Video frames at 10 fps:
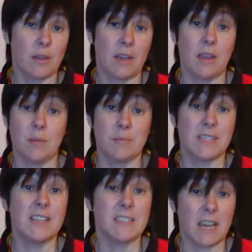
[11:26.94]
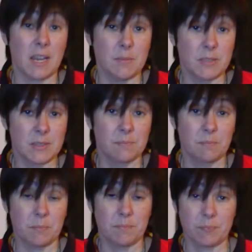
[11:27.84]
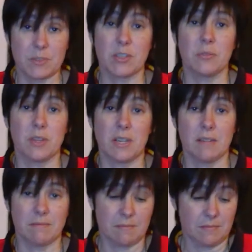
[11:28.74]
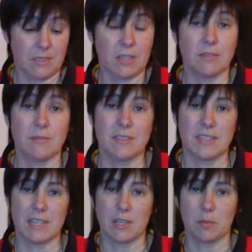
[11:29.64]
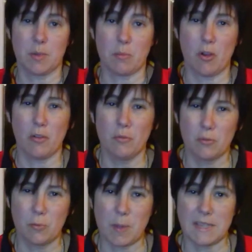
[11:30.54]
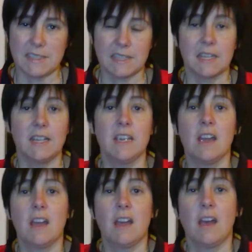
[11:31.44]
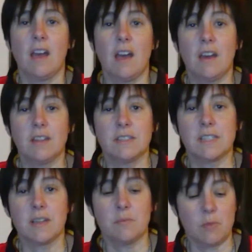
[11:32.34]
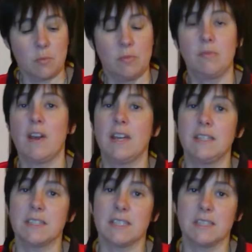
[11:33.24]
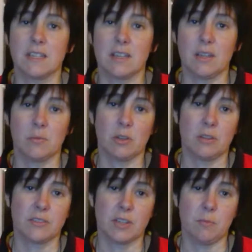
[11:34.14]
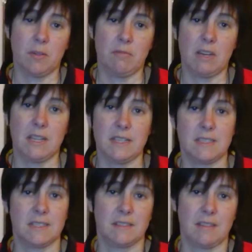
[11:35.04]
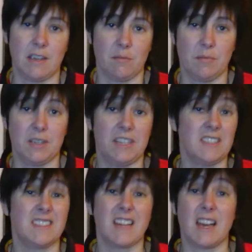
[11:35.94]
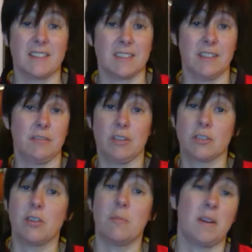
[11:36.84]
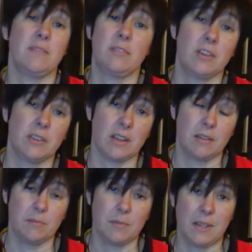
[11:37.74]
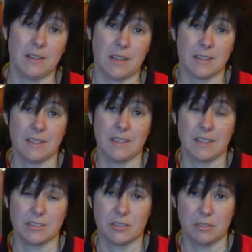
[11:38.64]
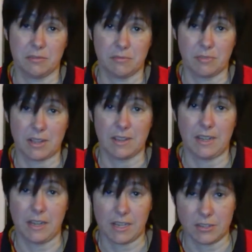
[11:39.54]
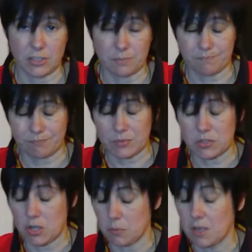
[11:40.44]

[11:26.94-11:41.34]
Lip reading: 10 times so that it, you know, gives it a little bit more oomph, basically. And what we'll find is that it will also be released in his dad, and if it had gone back further in that sort of that lineage. So